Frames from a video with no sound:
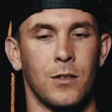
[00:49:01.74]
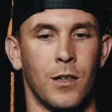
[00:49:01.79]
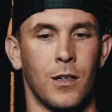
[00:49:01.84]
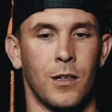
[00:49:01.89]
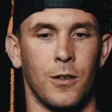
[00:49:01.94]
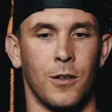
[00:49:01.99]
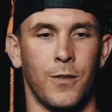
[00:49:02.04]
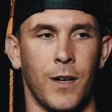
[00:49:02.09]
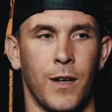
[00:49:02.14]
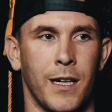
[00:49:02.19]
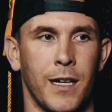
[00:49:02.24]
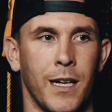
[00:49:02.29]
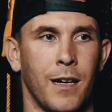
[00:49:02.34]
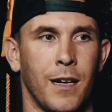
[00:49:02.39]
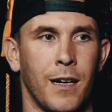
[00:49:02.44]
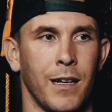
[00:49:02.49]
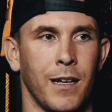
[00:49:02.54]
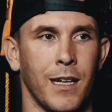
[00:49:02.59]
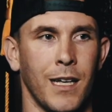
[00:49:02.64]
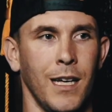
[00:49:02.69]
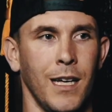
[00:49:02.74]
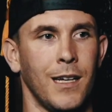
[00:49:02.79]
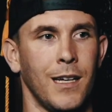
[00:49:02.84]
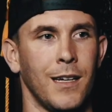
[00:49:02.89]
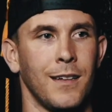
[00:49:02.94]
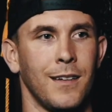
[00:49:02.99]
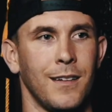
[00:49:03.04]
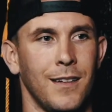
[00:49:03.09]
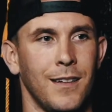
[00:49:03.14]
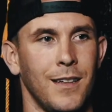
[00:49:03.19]
to find out, like,
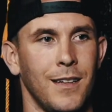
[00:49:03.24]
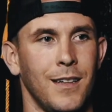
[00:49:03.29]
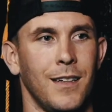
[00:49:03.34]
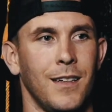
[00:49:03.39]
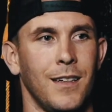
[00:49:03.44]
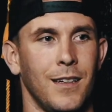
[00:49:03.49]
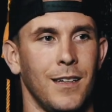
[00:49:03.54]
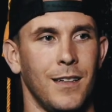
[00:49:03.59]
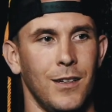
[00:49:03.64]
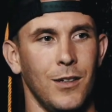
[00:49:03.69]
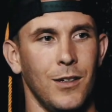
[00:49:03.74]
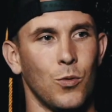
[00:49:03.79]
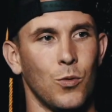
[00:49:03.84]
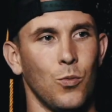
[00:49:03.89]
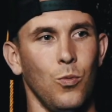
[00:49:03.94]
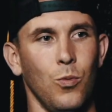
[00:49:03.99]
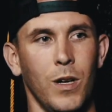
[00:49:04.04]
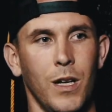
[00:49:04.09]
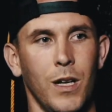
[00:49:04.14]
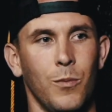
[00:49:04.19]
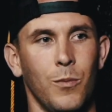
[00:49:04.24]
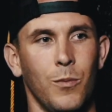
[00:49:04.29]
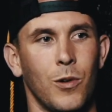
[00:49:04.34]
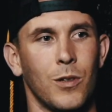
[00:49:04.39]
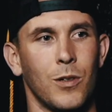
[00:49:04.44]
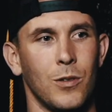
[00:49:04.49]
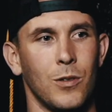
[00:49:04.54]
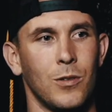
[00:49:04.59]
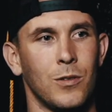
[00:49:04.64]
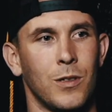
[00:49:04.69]
hey, there's way more
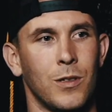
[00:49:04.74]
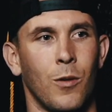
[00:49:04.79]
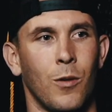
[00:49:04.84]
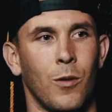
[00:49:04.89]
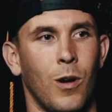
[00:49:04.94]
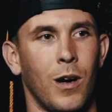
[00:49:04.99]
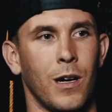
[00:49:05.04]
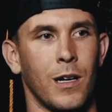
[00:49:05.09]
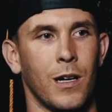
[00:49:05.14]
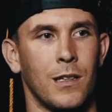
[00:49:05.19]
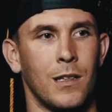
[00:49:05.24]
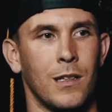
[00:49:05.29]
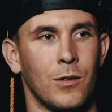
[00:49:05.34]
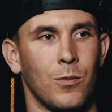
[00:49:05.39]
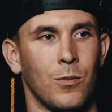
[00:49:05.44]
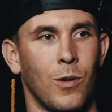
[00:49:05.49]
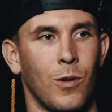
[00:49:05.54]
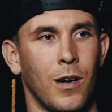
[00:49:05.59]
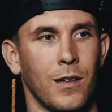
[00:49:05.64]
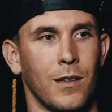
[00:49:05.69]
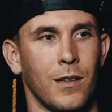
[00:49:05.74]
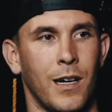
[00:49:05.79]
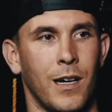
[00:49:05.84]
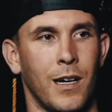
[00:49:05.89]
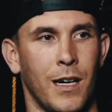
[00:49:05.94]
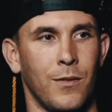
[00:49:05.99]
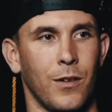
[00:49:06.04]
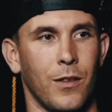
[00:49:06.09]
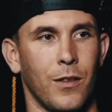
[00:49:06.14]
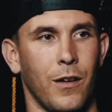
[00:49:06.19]
dudes that are walking this walk than I
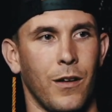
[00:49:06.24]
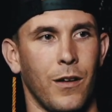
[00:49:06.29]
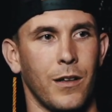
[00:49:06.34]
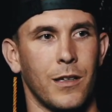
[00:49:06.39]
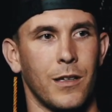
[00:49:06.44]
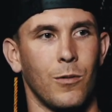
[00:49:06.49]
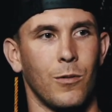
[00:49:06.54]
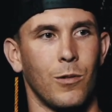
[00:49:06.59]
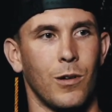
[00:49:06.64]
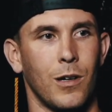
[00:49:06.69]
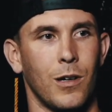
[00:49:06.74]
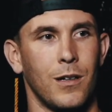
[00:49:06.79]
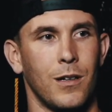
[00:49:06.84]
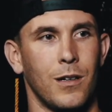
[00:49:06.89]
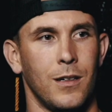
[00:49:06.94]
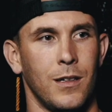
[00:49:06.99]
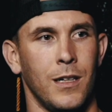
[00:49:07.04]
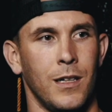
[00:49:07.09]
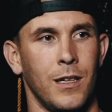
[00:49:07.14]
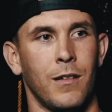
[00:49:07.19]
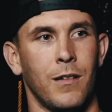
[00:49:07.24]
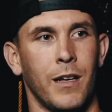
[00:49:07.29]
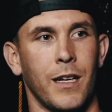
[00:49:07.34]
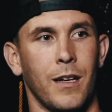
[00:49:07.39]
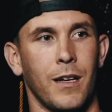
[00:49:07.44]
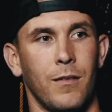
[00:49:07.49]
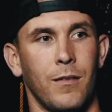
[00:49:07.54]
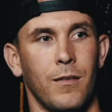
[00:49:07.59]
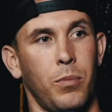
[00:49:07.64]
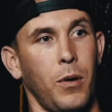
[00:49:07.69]
ever thought there were. Like,
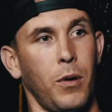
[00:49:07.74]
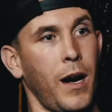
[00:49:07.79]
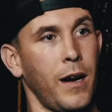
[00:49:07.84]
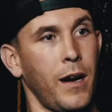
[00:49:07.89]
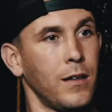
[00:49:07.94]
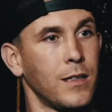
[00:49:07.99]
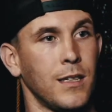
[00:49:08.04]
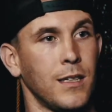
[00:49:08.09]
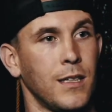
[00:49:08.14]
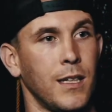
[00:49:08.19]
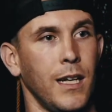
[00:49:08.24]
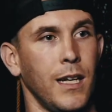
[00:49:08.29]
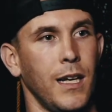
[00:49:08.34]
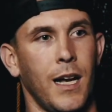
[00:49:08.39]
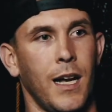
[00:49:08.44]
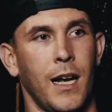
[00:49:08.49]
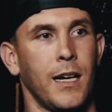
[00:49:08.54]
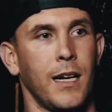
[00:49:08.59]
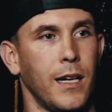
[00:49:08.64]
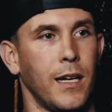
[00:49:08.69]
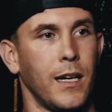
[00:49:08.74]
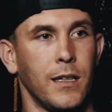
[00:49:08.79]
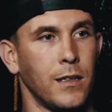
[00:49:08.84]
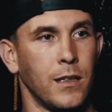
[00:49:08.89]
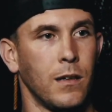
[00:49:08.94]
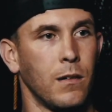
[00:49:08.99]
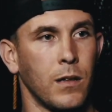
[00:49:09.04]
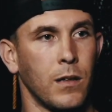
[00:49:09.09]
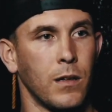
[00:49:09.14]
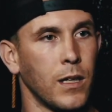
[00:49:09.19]
prior to today, I didn't
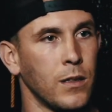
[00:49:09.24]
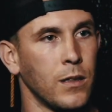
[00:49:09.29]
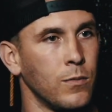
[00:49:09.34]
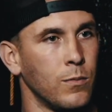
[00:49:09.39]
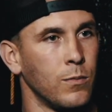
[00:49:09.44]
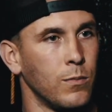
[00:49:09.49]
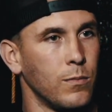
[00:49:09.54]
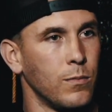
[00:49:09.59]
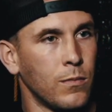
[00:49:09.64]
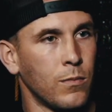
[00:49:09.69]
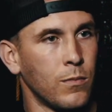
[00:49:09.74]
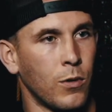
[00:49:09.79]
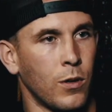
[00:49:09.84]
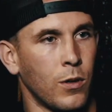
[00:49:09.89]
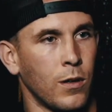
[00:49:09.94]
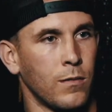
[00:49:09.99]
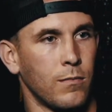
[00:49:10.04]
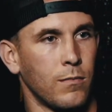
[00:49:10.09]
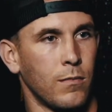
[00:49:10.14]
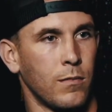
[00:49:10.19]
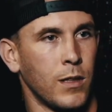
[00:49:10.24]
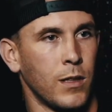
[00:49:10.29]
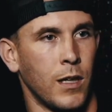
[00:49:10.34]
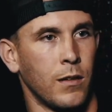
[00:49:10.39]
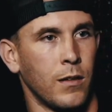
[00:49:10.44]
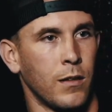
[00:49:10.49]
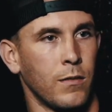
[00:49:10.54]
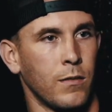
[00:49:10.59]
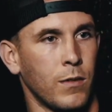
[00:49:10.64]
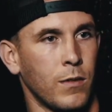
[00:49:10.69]
know that you were,
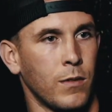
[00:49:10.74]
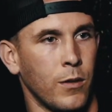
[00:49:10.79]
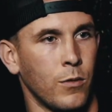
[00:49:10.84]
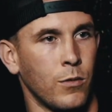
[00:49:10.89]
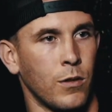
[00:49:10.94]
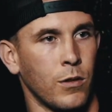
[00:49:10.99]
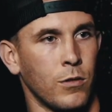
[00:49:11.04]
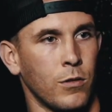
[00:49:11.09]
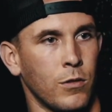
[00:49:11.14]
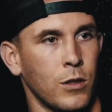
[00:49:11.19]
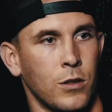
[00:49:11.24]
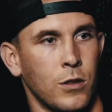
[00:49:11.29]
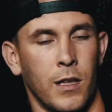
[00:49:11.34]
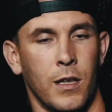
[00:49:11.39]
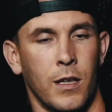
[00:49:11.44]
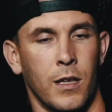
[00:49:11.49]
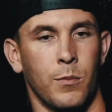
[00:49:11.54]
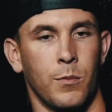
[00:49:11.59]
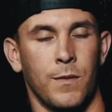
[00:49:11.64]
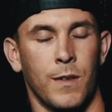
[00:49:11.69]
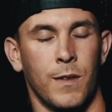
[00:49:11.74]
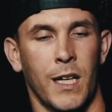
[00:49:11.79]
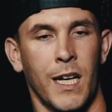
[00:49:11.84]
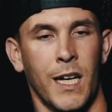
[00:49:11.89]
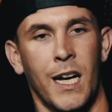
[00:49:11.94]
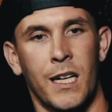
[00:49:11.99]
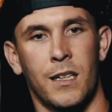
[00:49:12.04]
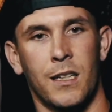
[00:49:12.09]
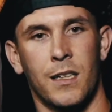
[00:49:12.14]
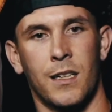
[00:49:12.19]
that you were a Christian, that you believed in
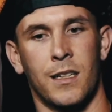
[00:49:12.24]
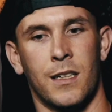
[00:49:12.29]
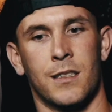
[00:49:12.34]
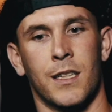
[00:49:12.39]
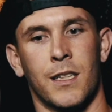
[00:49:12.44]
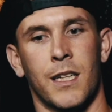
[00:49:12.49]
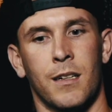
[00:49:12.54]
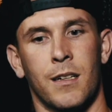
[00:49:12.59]
God. And it's like,